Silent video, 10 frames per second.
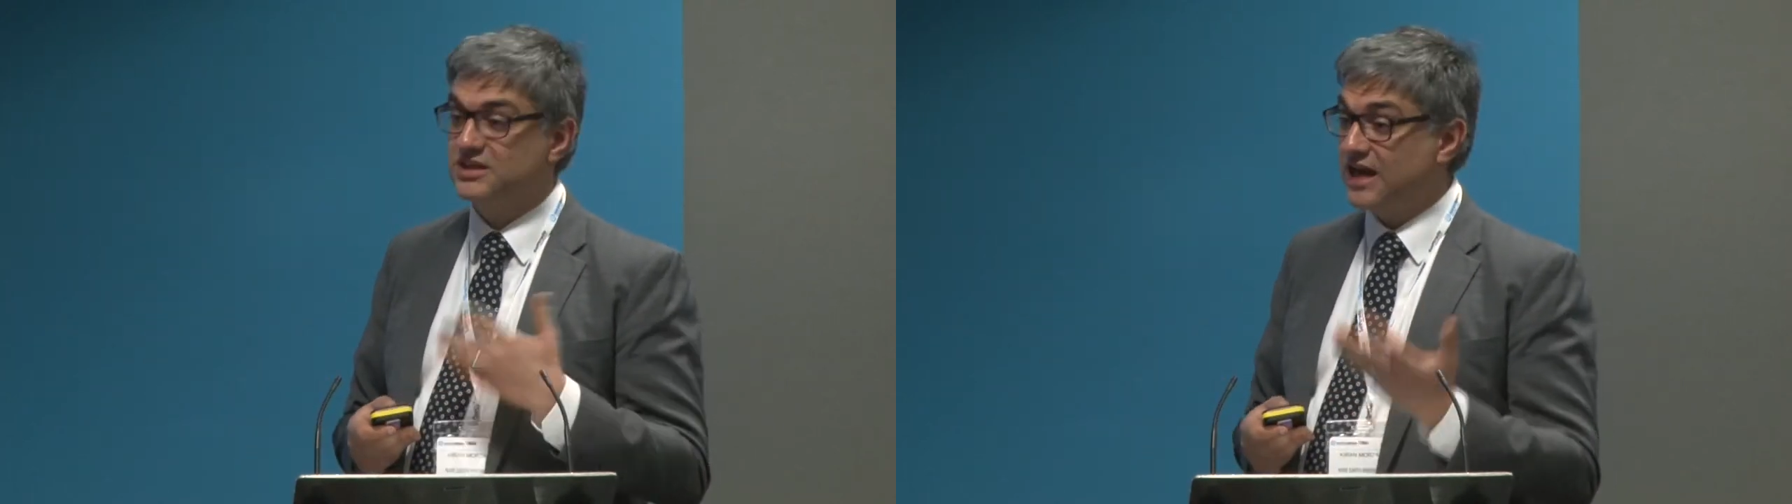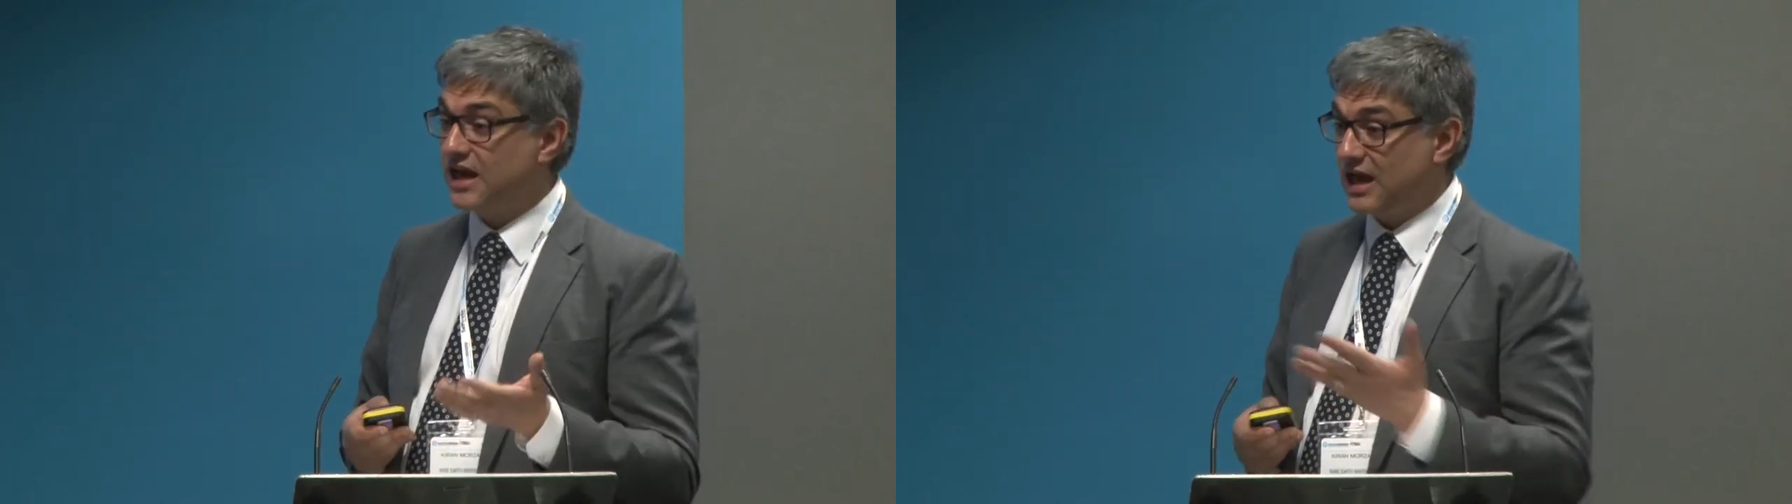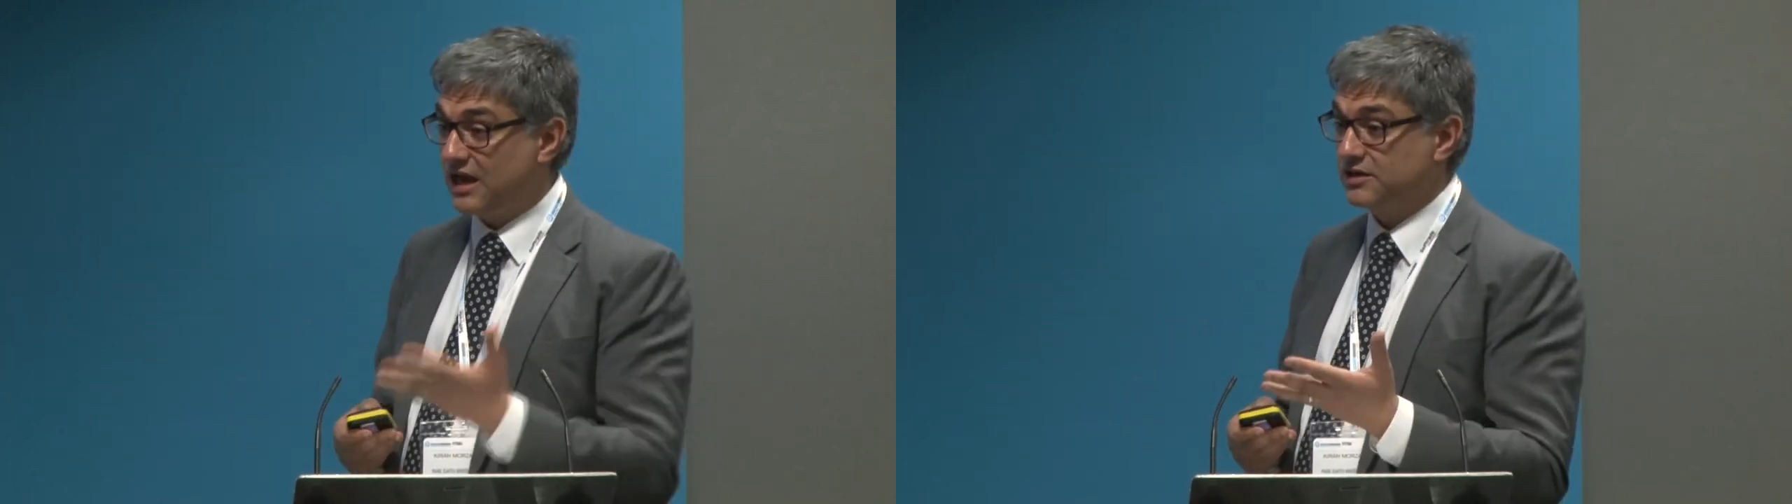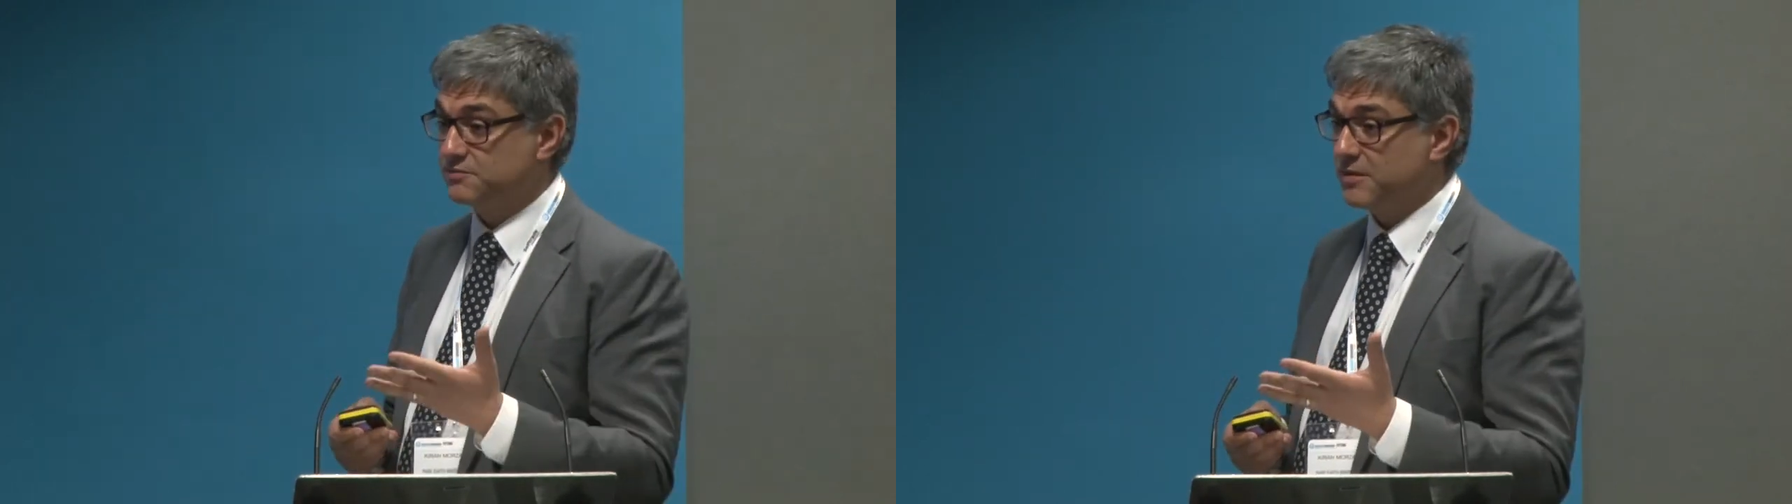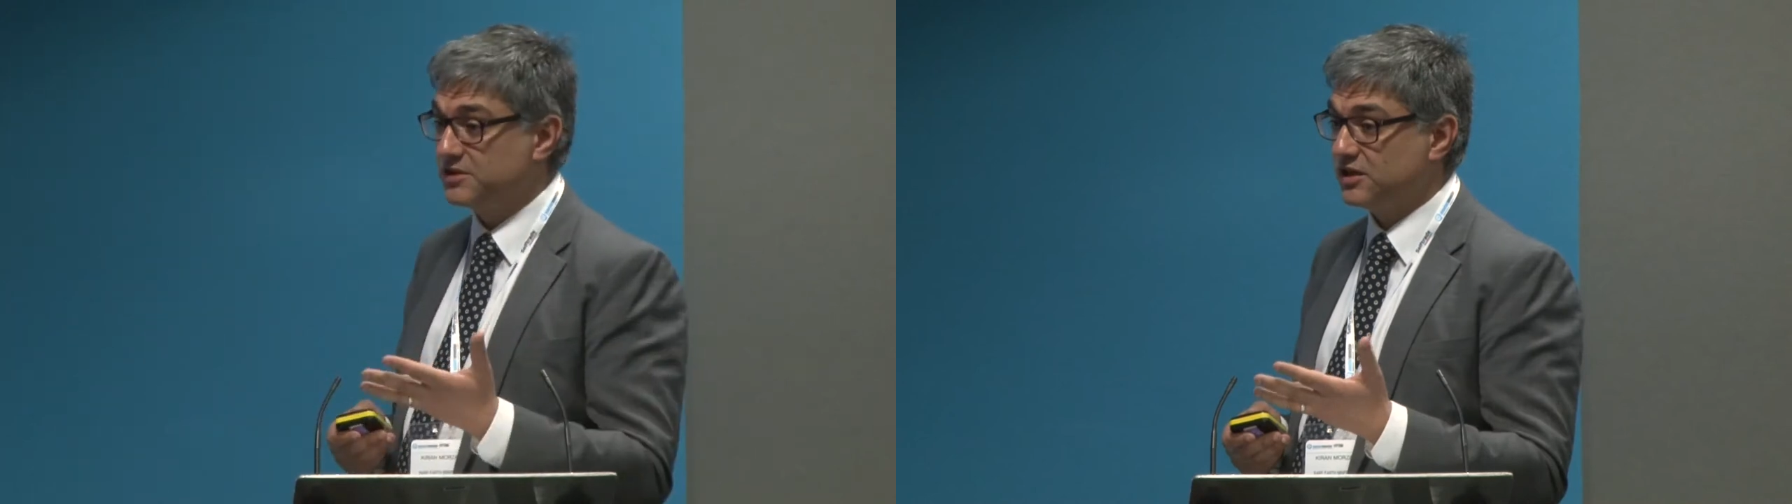today at this
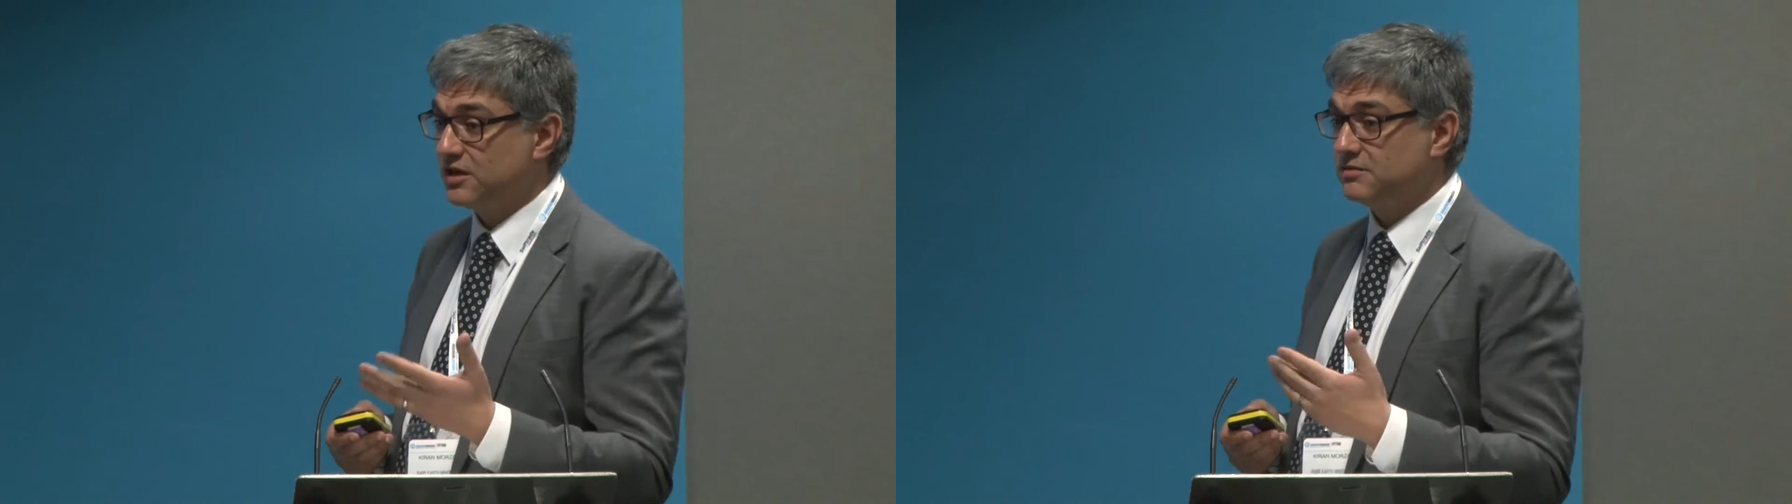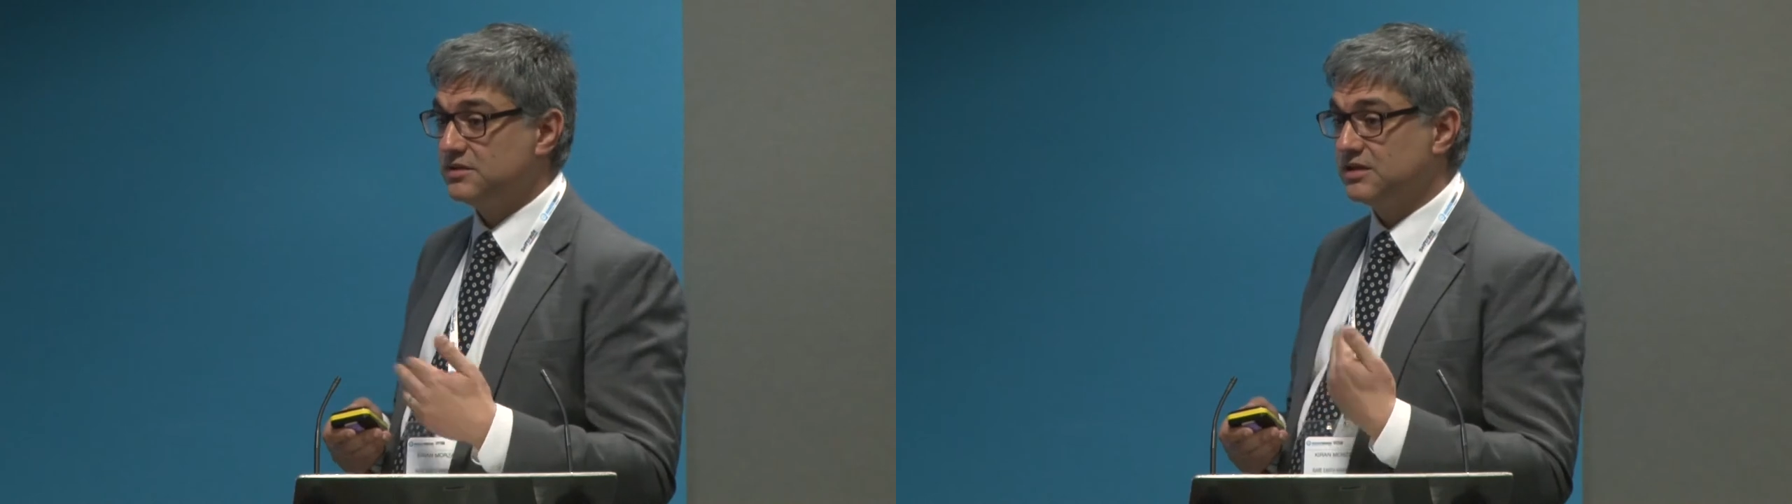moment in time.